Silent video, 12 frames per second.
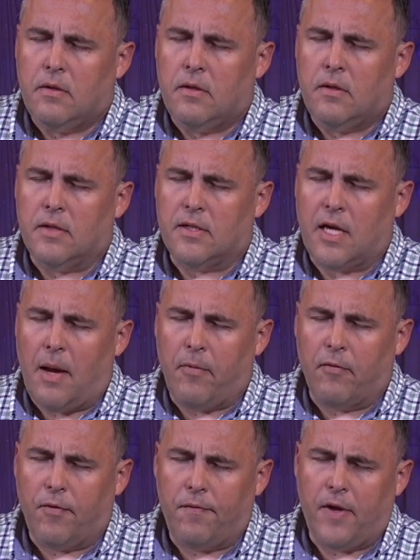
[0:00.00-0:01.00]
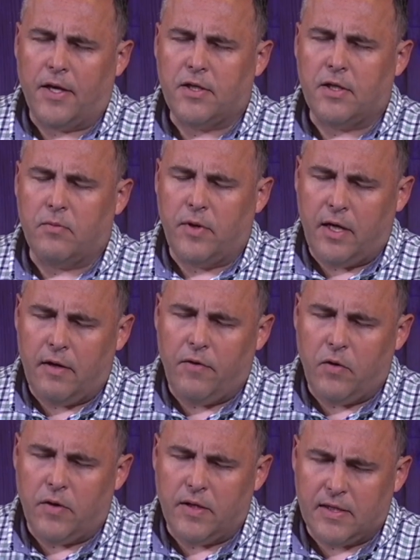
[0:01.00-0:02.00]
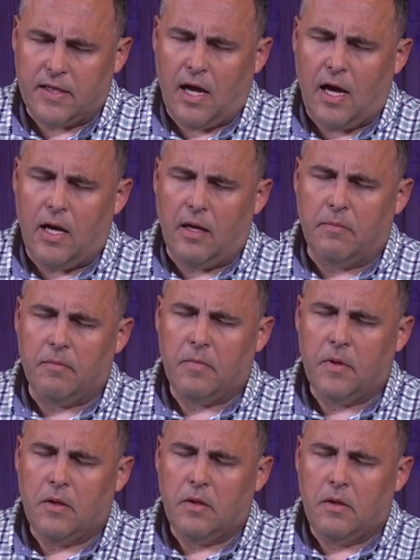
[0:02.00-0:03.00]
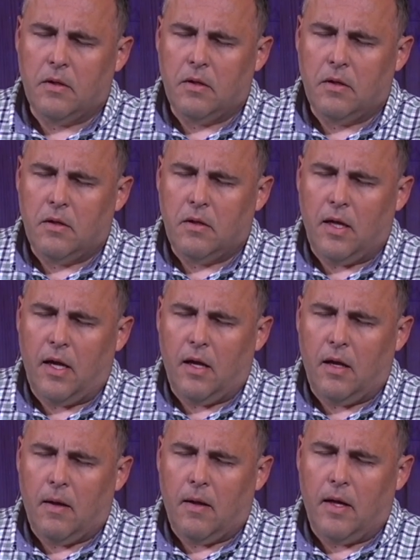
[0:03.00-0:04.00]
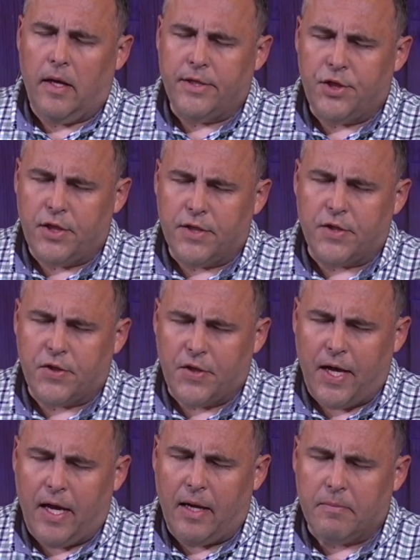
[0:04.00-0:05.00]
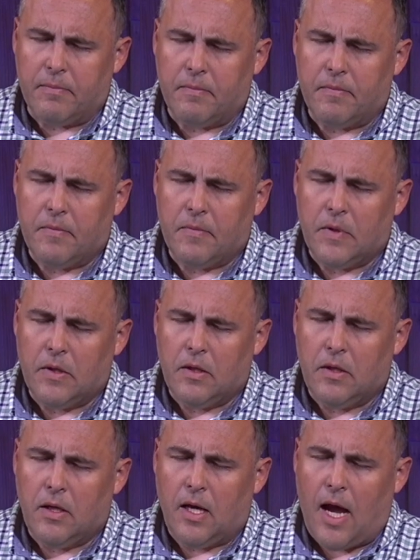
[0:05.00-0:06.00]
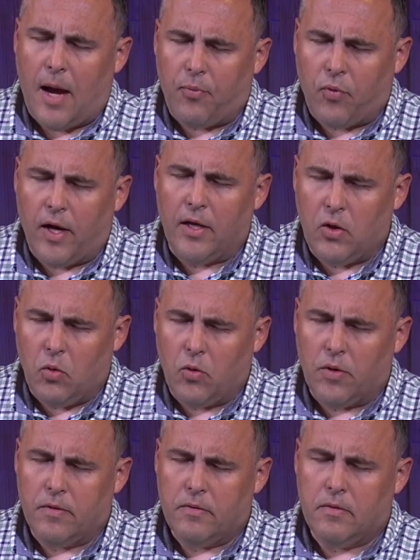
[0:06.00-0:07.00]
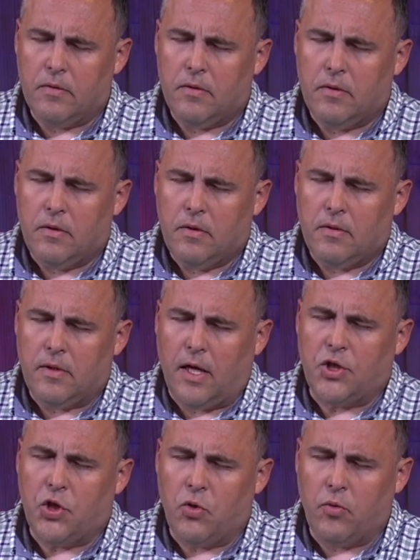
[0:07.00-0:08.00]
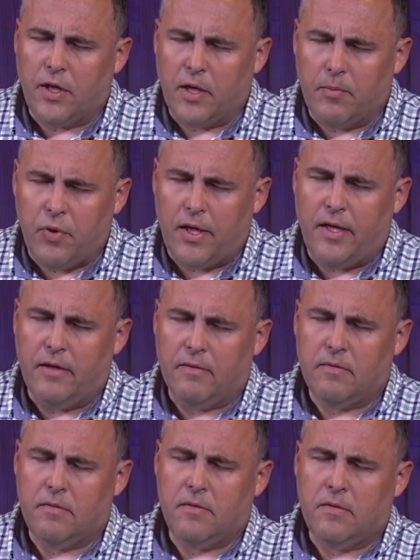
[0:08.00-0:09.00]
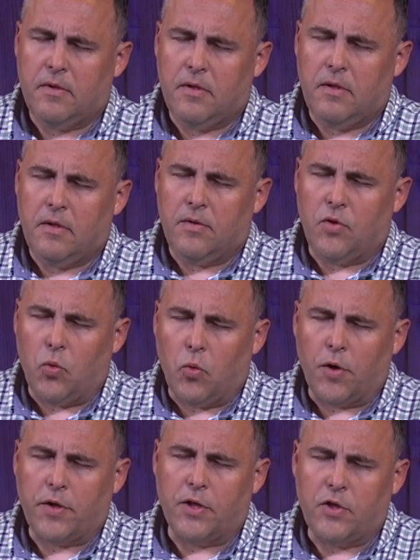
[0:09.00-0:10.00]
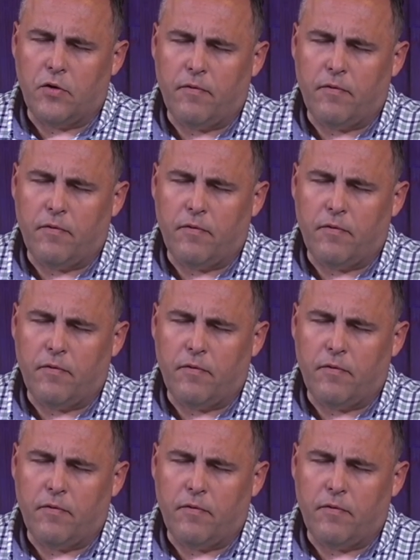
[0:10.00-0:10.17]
this time of reflection. We give you this time in Jesus' name. I pray, Lord, that you would complete the work that you have